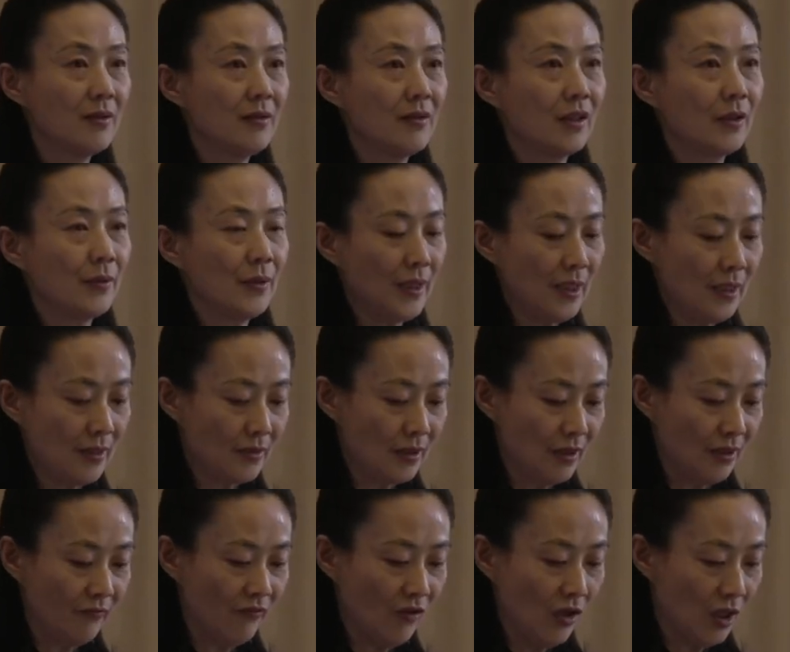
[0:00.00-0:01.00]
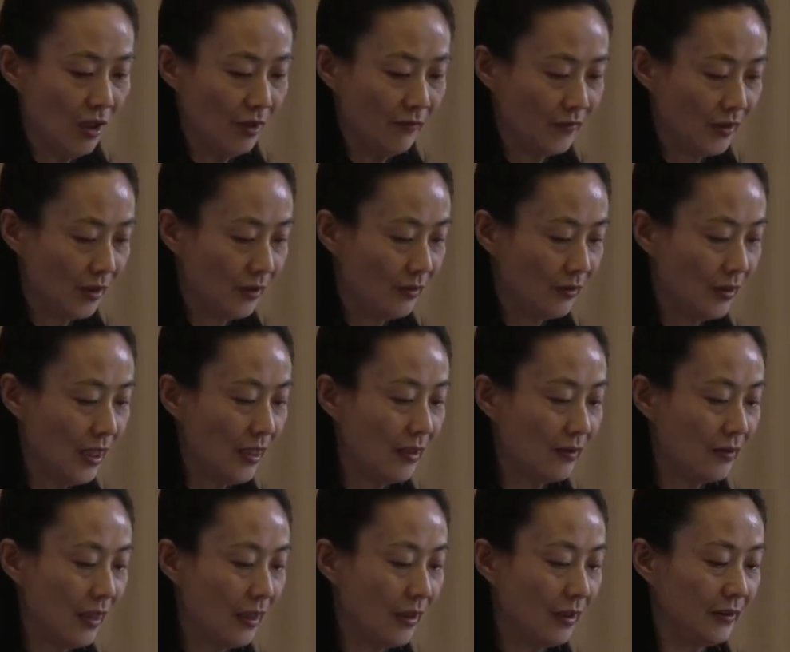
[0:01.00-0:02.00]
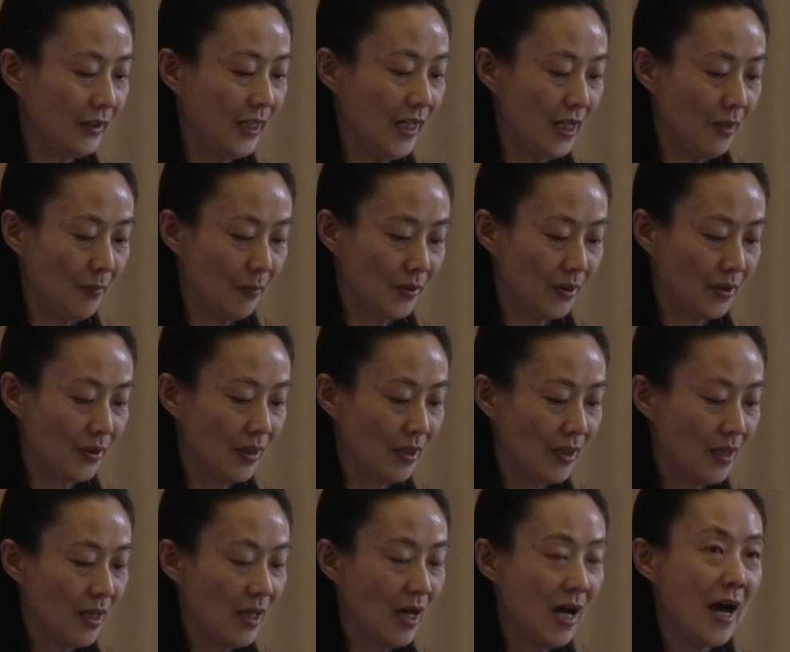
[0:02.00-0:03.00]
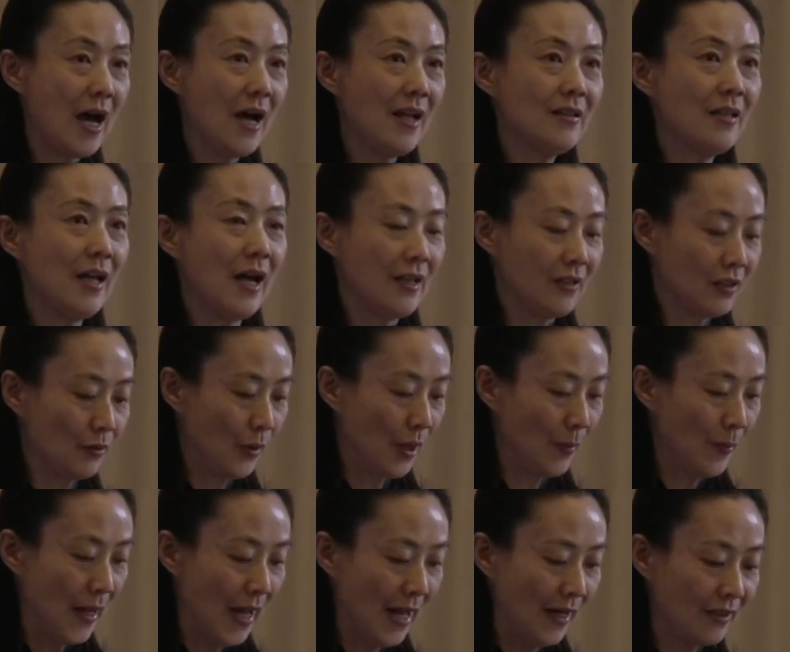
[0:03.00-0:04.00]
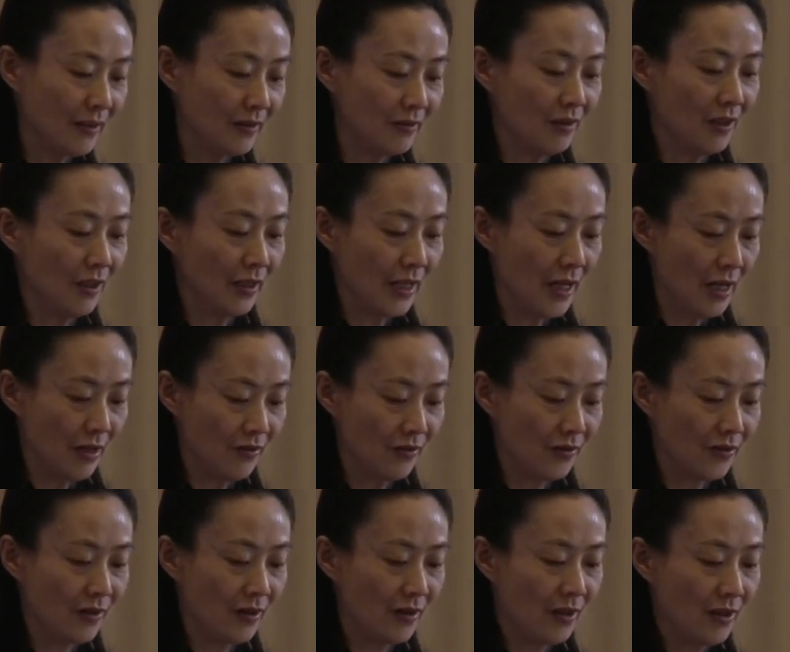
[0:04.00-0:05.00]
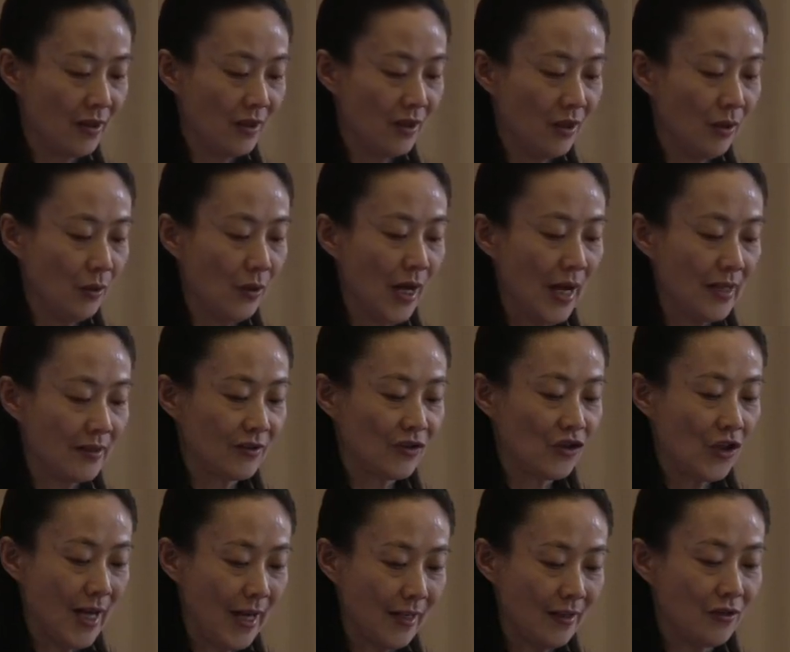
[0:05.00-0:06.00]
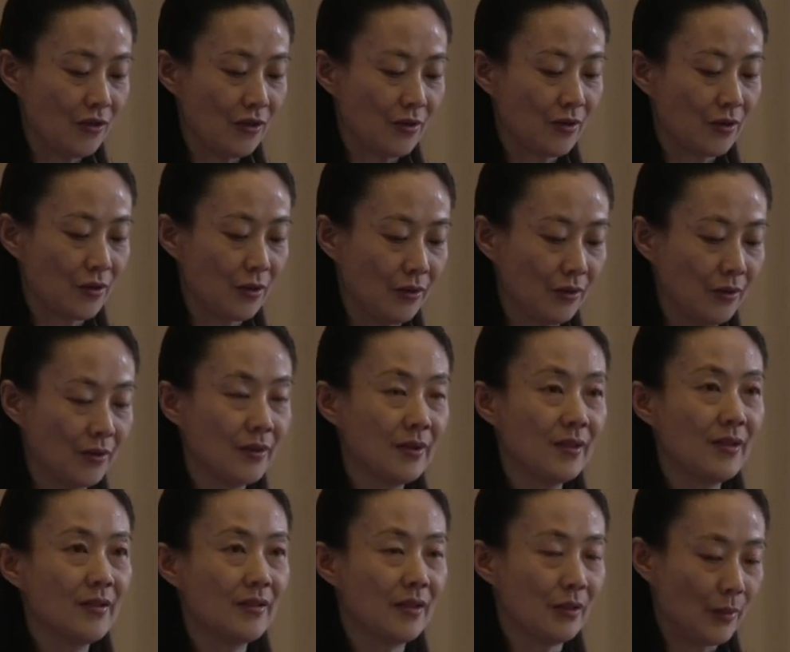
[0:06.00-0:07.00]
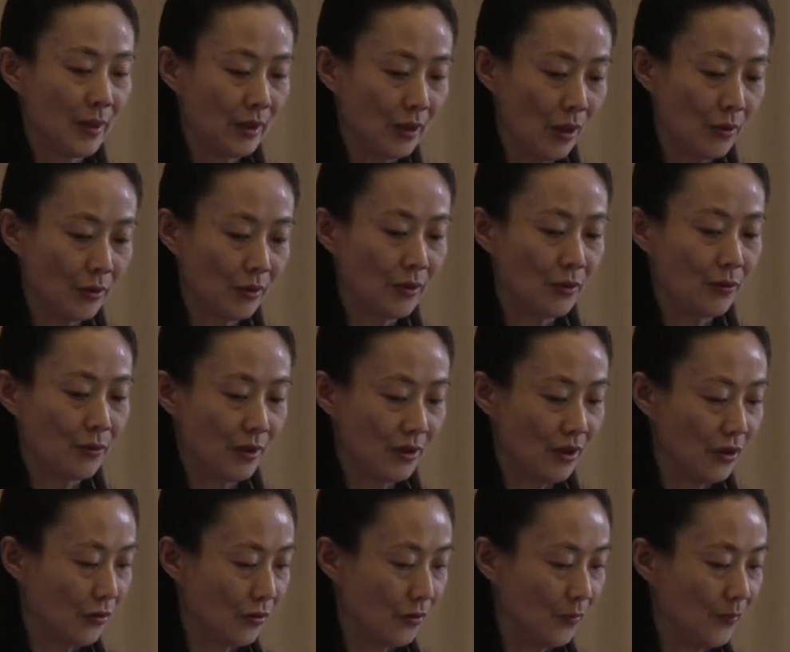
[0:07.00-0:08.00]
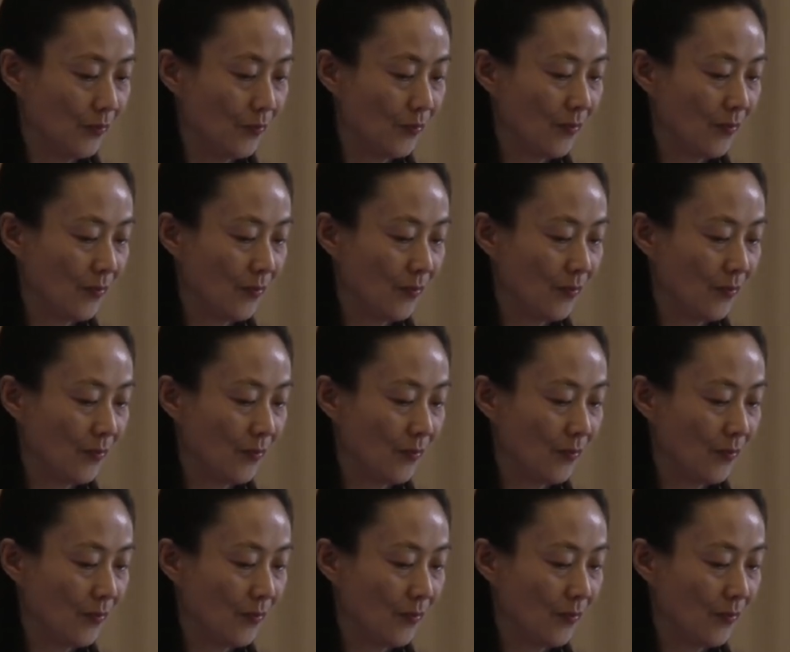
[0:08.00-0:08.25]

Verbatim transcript: The critics involved take their attempts either as a rebellion against or as challenges to the rhetorical tradition.